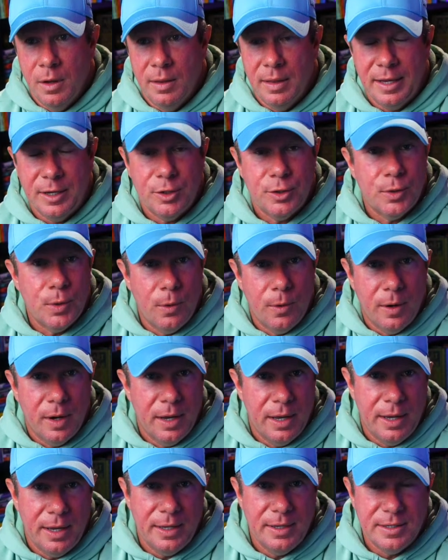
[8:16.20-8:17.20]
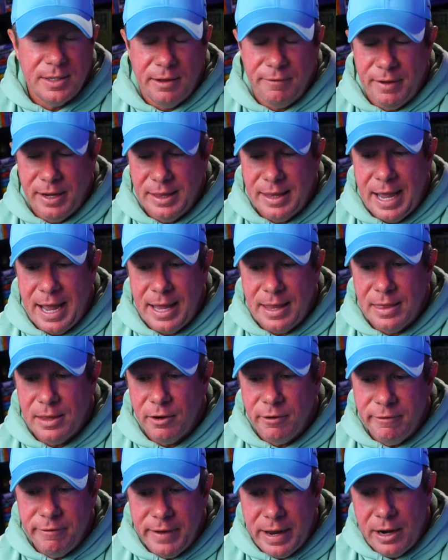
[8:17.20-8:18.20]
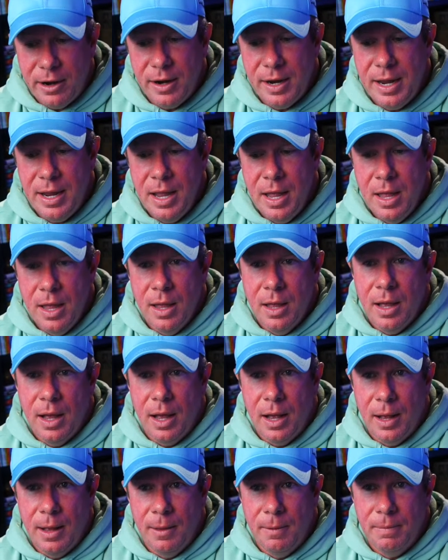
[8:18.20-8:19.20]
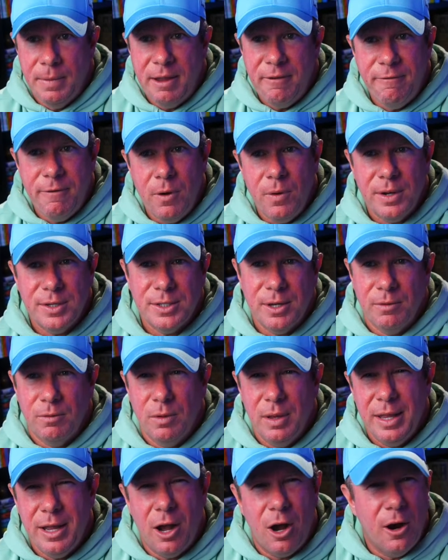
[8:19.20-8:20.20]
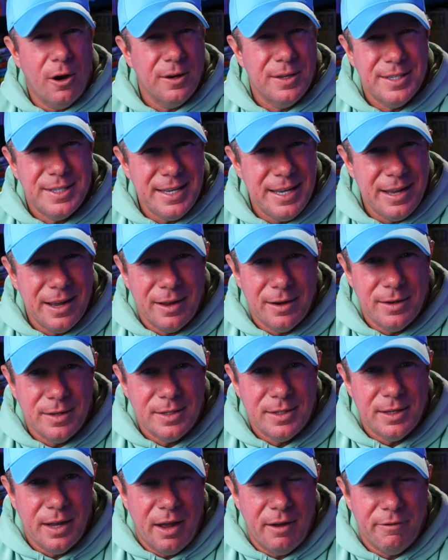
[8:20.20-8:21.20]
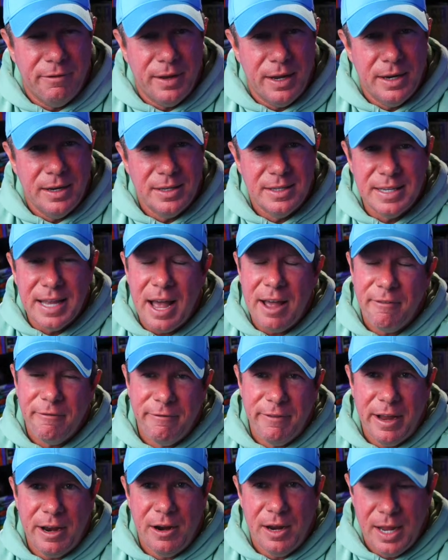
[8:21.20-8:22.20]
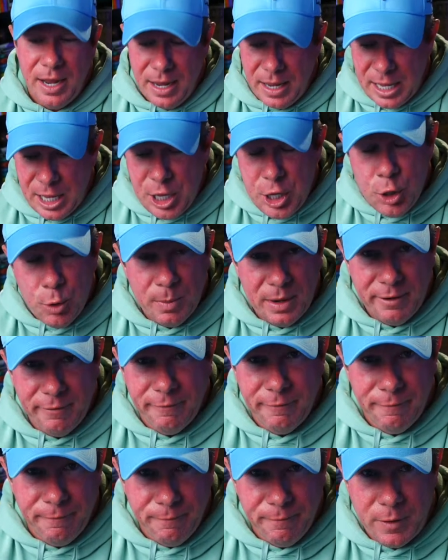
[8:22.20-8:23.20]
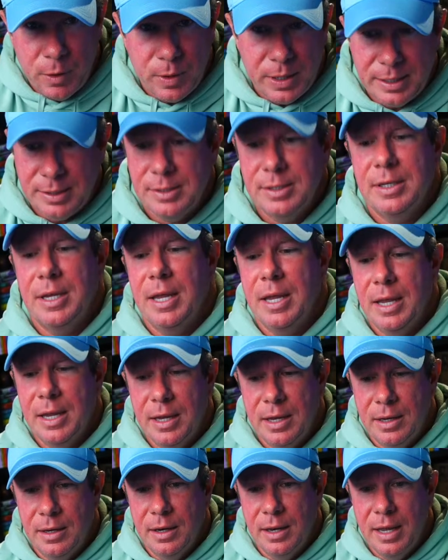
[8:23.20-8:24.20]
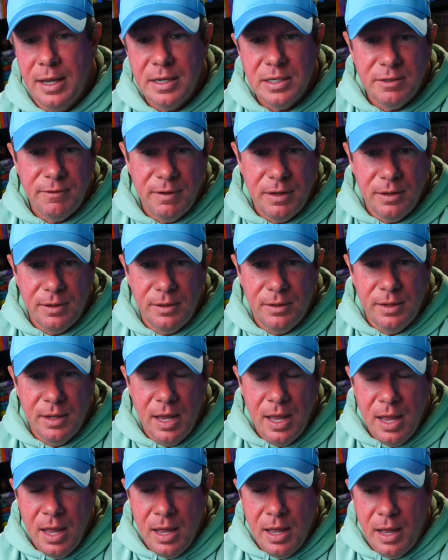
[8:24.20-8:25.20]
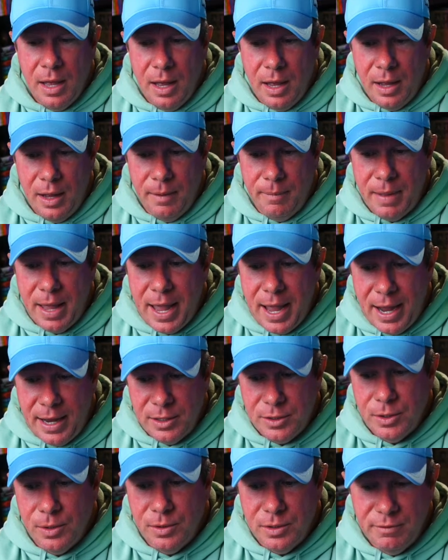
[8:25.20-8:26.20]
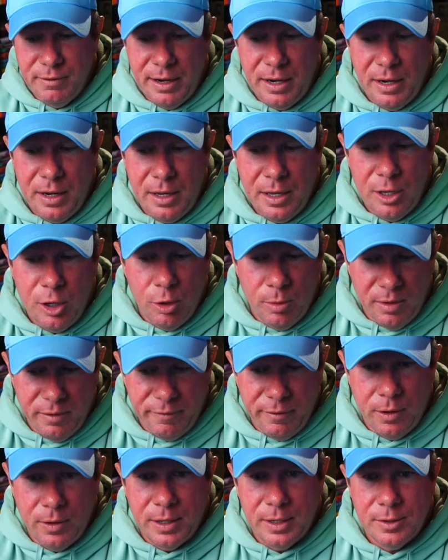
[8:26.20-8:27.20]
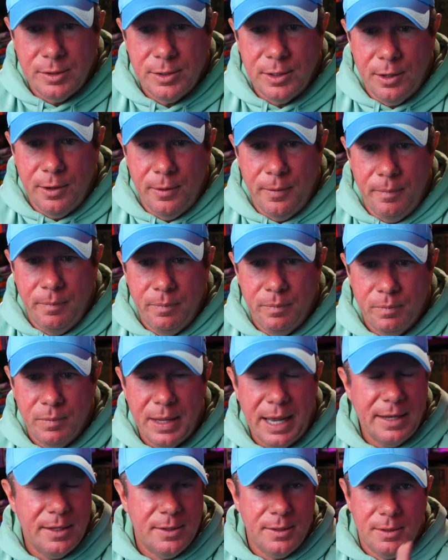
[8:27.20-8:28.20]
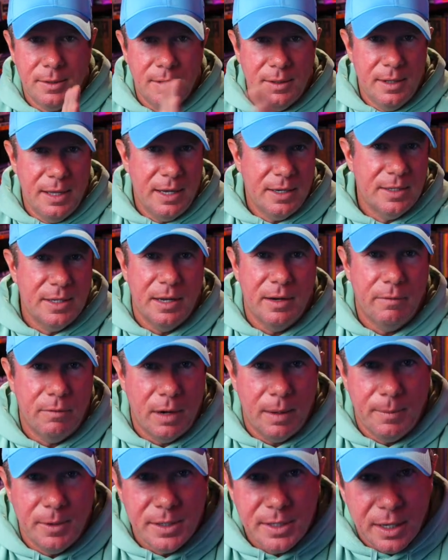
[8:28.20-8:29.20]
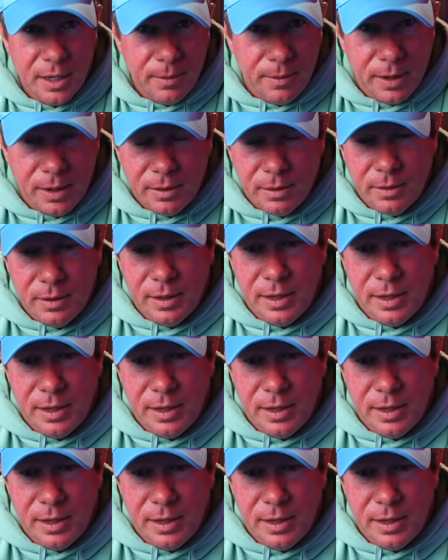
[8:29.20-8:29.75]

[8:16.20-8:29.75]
like Sora and stuff like that, they're very they focus on really artsy kind of stuff, and it's not very human focused. And Higgsfield AI Soul is very human focused. So that's the extent of what I'm going to tell you what